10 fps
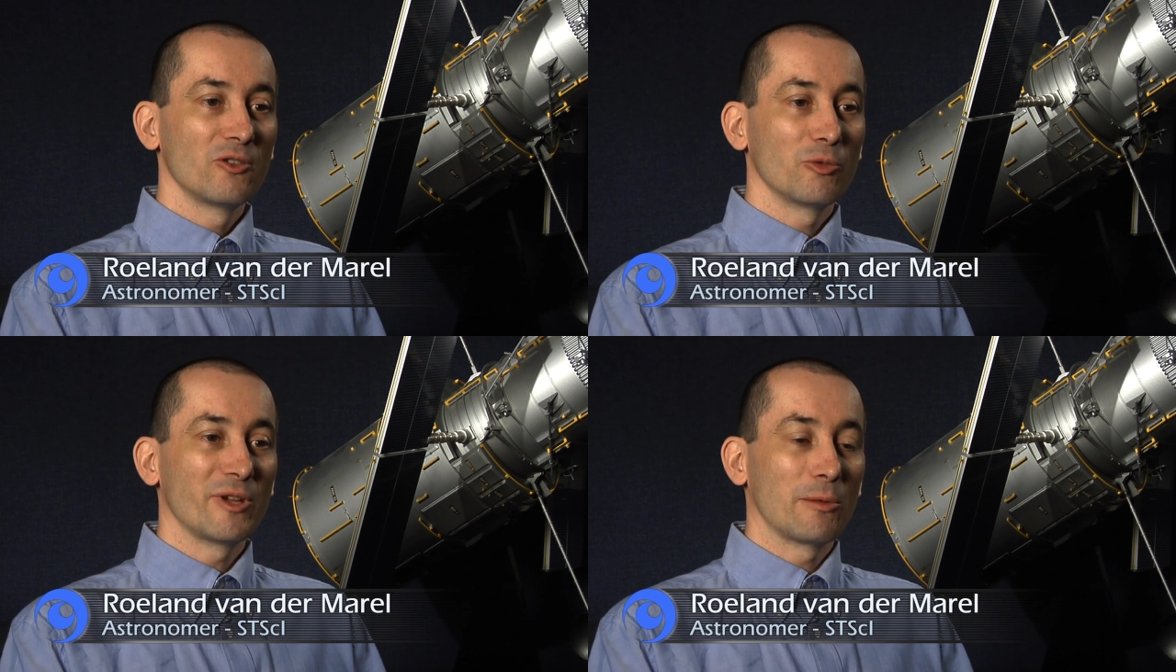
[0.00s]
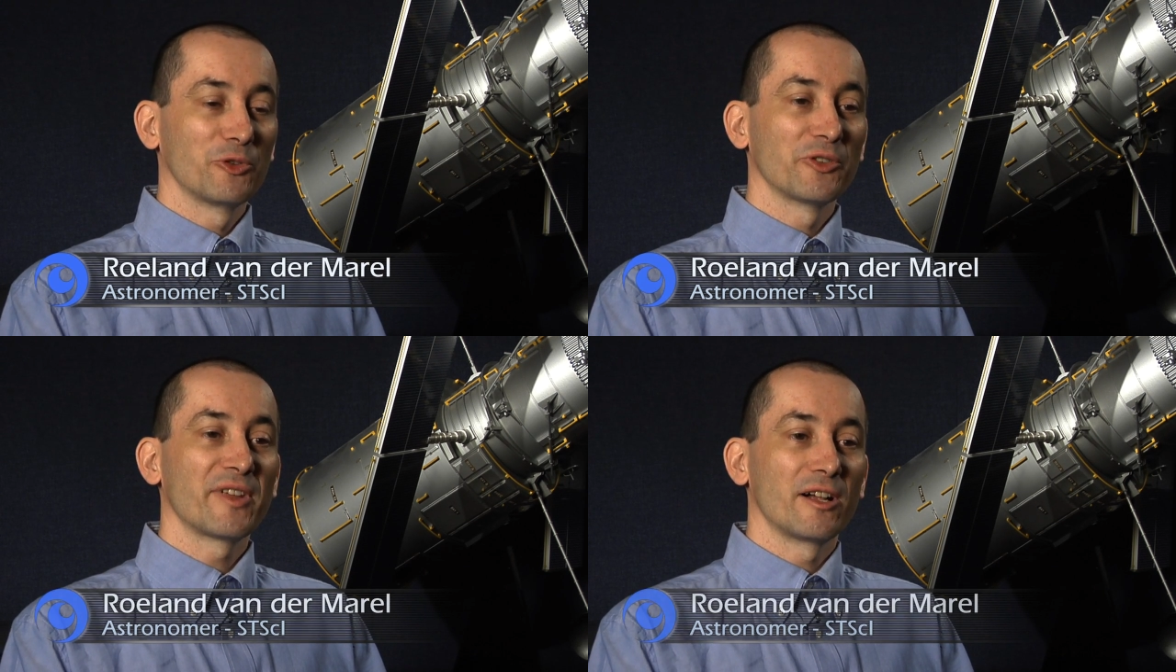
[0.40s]
to be
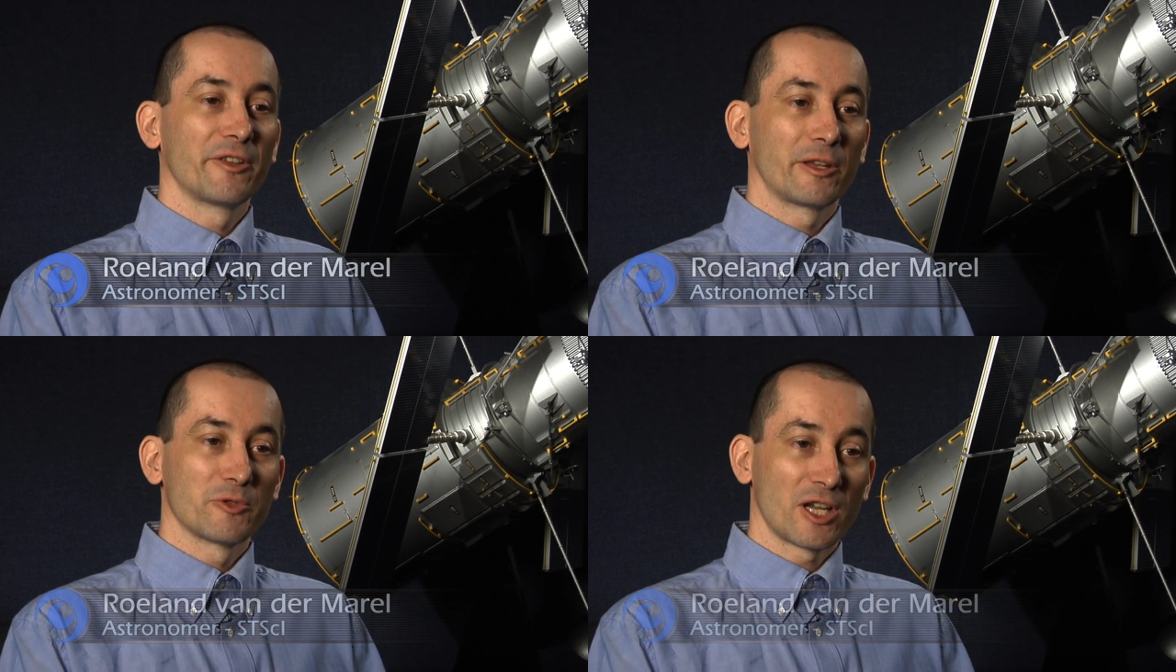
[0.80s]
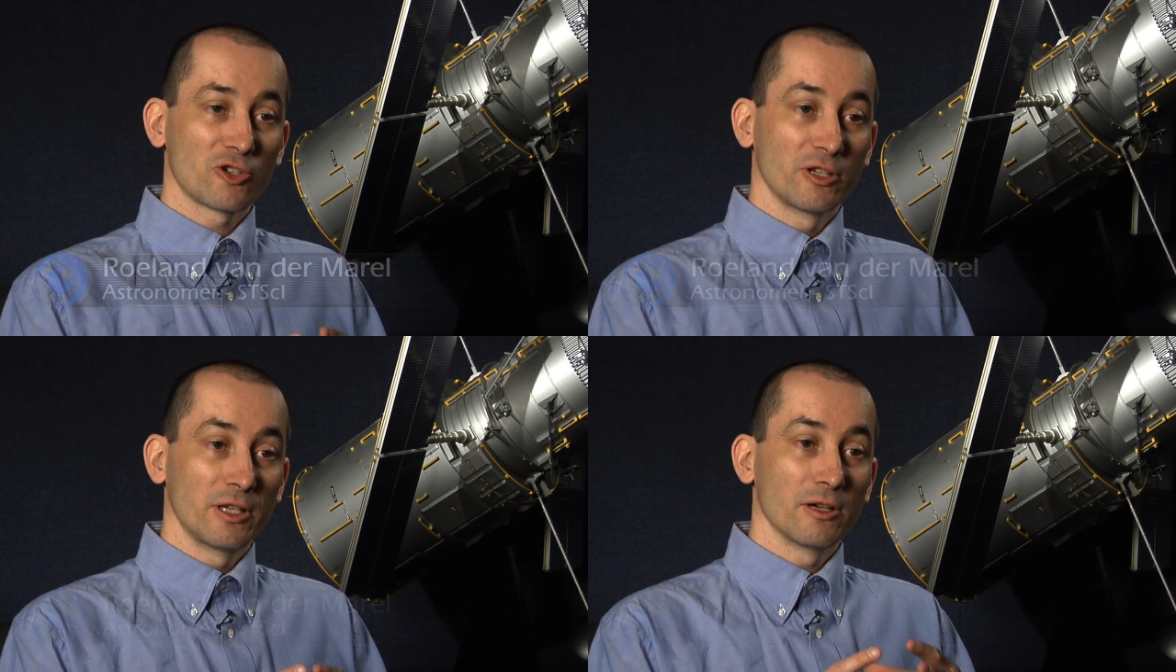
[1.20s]
able to tell that it was
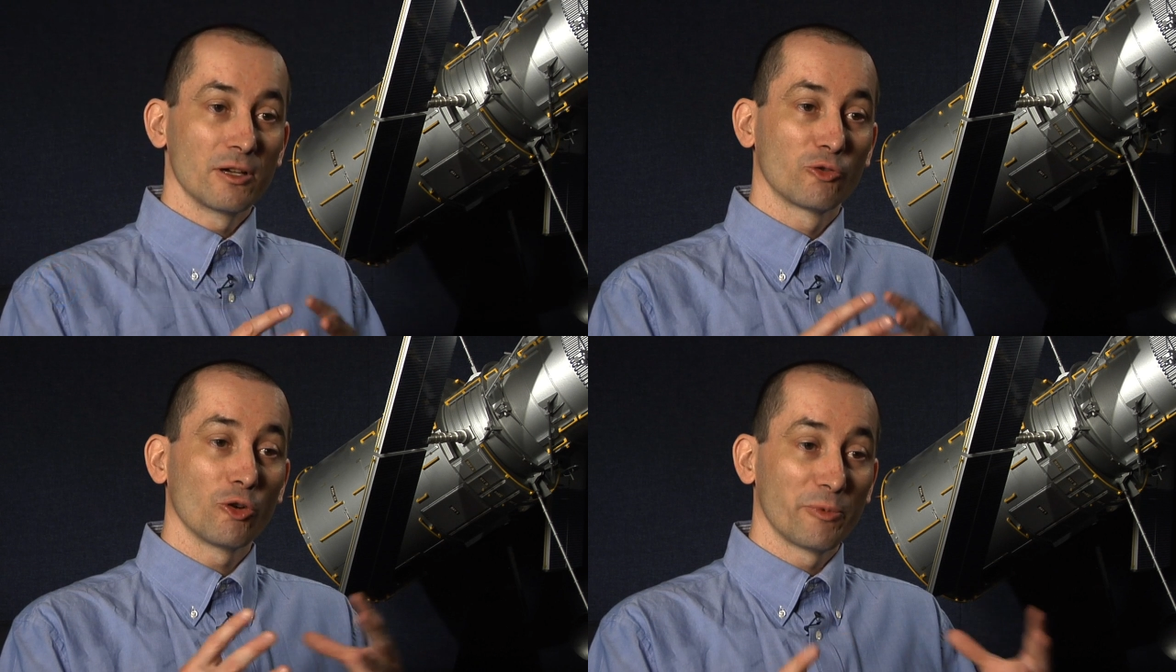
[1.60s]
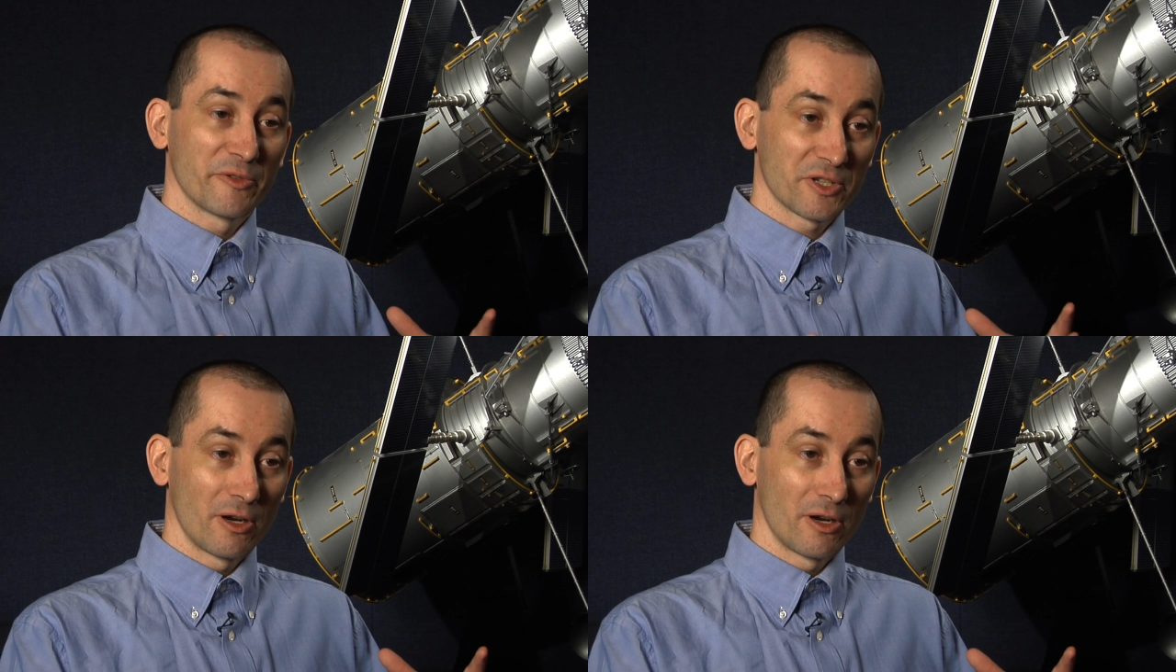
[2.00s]
actually a group of